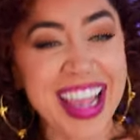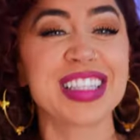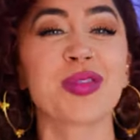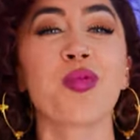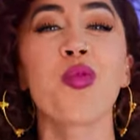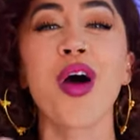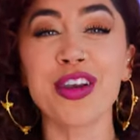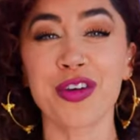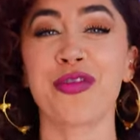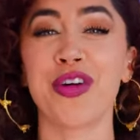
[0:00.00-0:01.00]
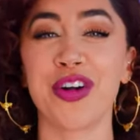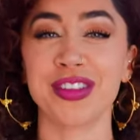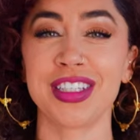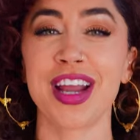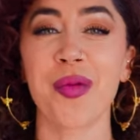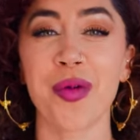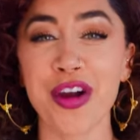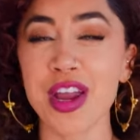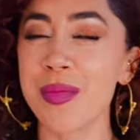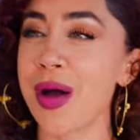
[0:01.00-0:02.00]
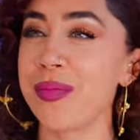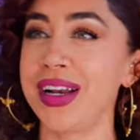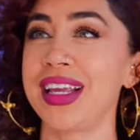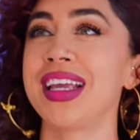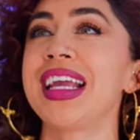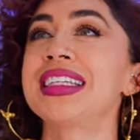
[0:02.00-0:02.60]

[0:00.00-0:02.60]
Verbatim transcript: It's wonderful to not worry about money.